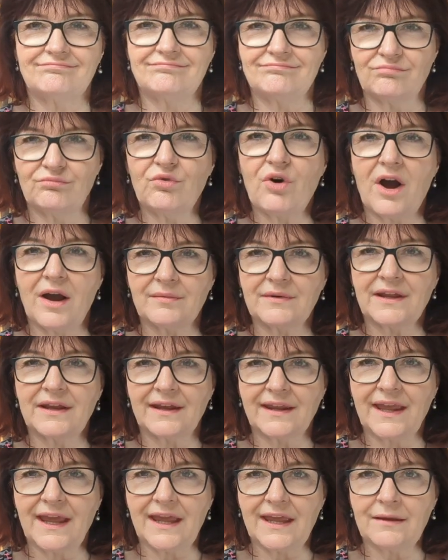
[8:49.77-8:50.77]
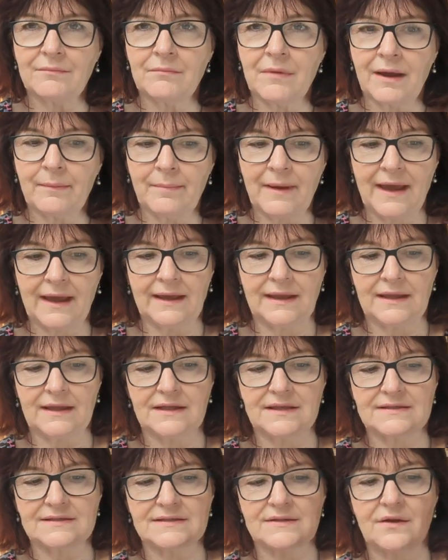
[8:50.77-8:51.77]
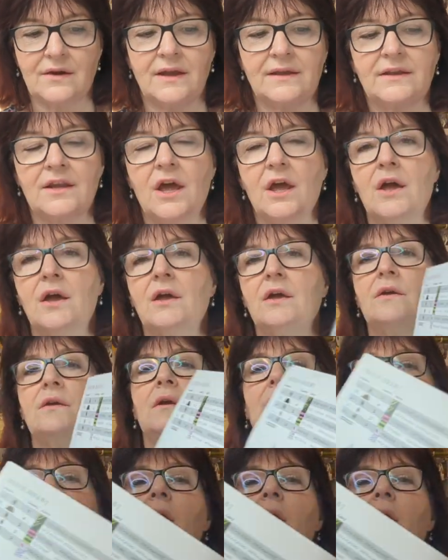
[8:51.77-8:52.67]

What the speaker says: what I'm going to get in my package. So I know